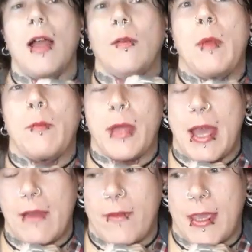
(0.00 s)
I
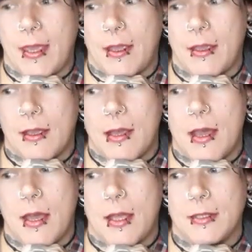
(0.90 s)
remember having
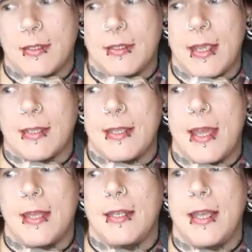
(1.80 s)
uh, sex
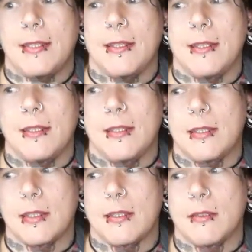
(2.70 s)
ed
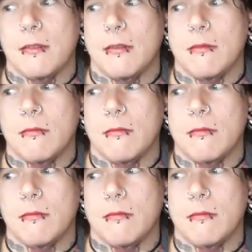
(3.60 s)
lessons